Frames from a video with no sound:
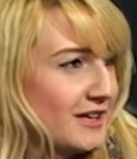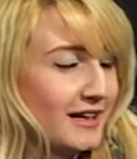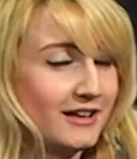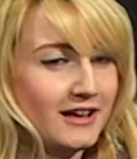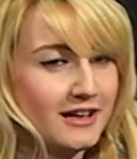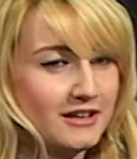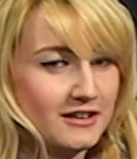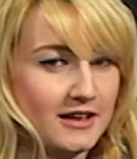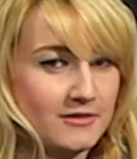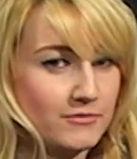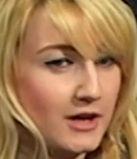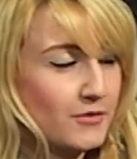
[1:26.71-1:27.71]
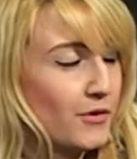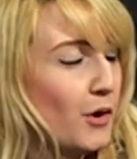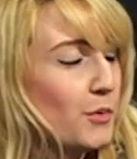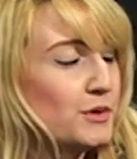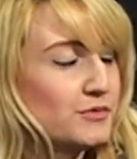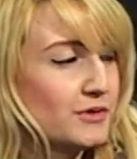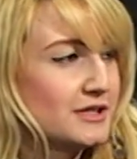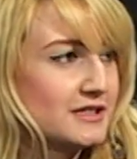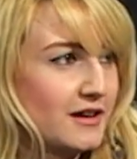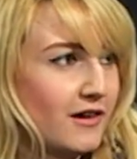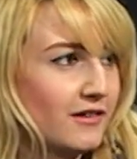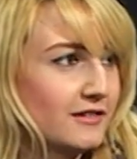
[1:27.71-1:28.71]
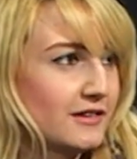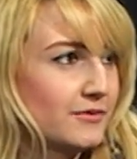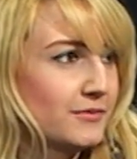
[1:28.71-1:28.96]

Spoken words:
I've always written songs.